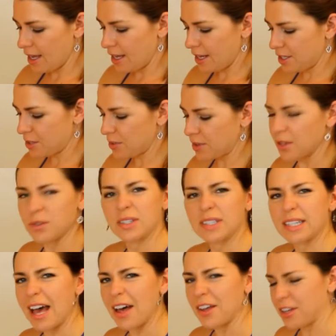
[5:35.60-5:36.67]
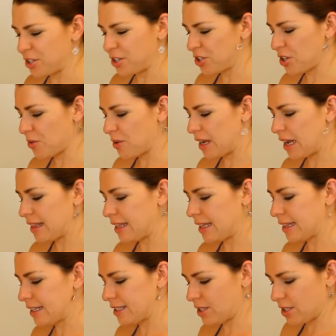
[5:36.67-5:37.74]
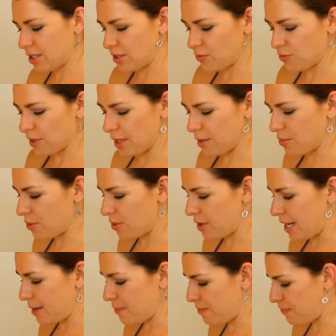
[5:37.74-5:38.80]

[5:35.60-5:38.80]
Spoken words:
I just want those scallions showing. I think that's just really pretty.